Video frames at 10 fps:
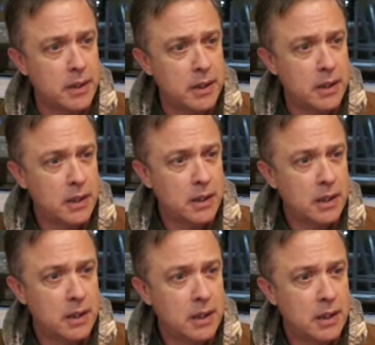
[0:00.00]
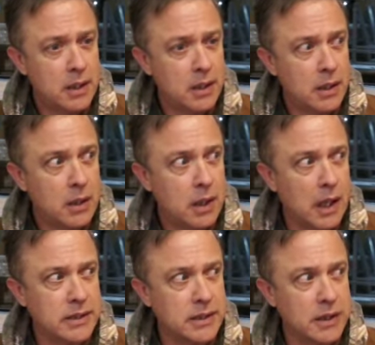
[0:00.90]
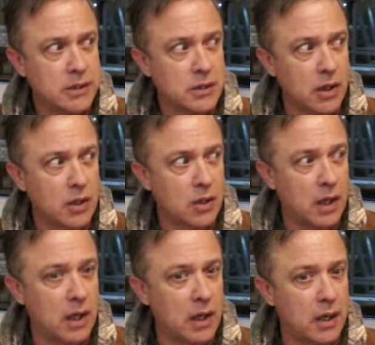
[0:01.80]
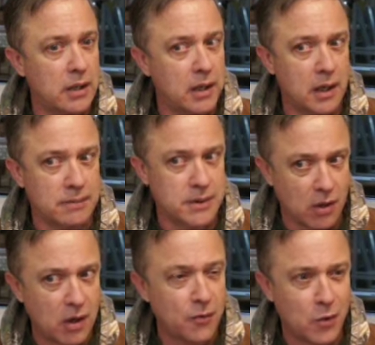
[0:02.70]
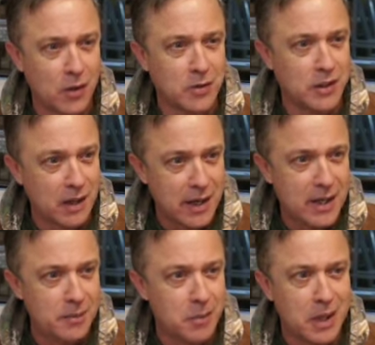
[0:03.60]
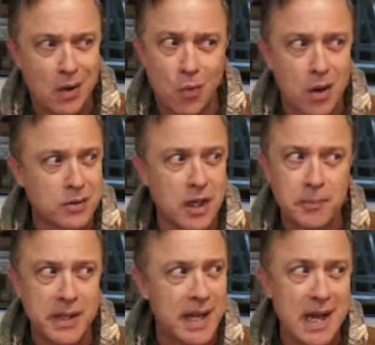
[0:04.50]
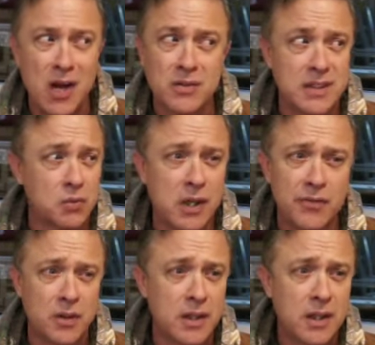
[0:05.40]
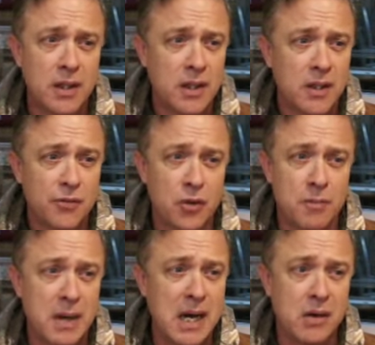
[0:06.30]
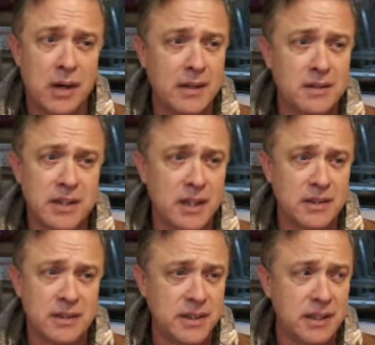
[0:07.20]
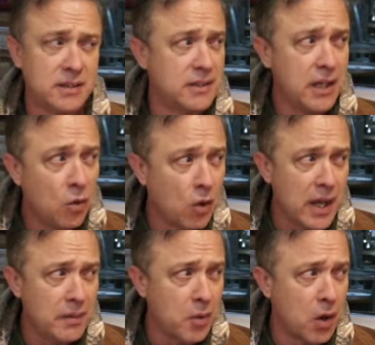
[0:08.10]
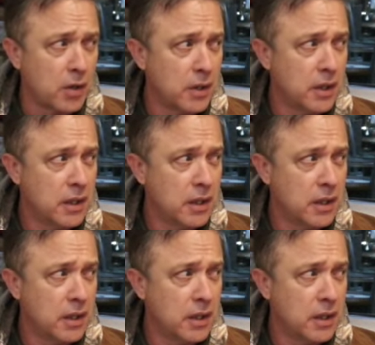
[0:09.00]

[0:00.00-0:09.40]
I said, "Sir, I'm sorry if we're on your claim, but I walked up and down this river for a mile. I didn't see a single claim marker."